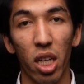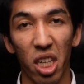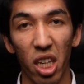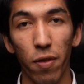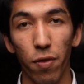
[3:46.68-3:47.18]

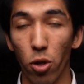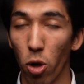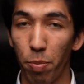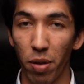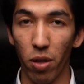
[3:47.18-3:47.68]
give your
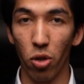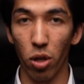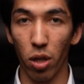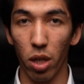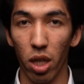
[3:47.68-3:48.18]

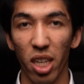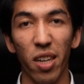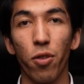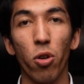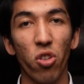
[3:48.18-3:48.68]
position,
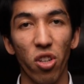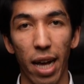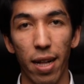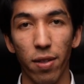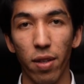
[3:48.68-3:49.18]
give your
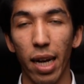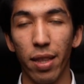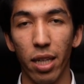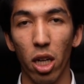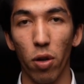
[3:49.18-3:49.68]
stance at
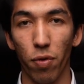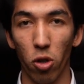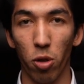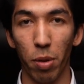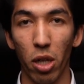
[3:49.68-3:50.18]
the end of your
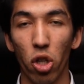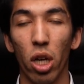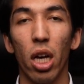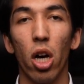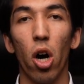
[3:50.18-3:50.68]
speech
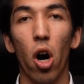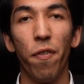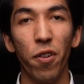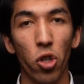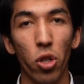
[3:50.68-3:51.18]

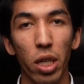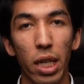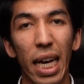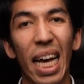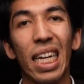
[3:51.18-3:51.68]

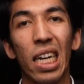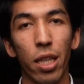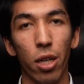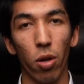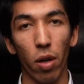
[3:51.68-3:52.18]
officially and
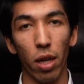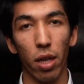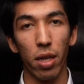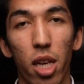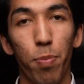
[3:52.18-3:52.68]
clearly.
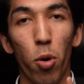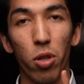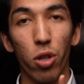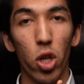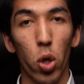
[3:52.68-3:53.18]

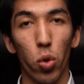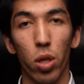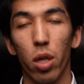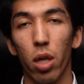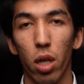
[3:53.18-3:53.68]
Important note,
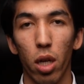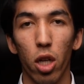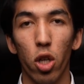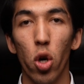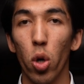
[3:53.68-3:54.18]

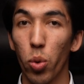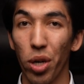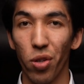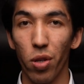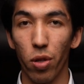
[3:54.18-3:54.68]
no
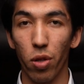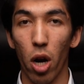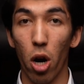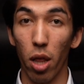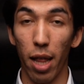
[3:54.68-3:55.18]
questions
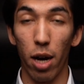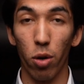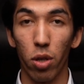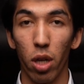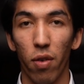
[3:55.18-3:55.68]
are
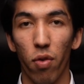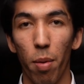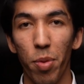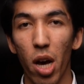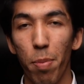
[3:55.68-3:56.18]
allowed
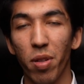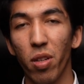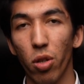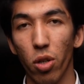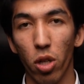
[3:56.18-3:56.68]
from the
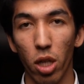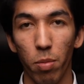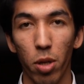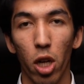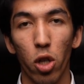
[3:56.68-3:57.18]
opposition
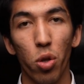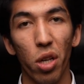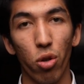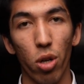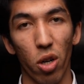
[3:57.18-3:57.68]
team to the
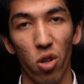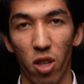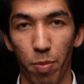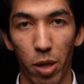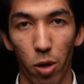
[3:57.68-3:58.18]
introduction
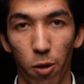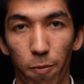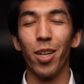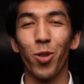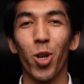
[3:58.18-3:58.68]
speaker.
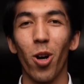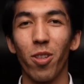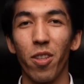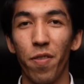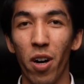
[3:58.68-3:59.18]
As regards
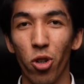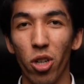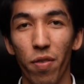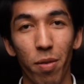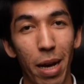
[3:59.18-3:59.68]
the function
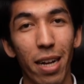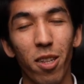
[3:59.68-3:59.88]
of the main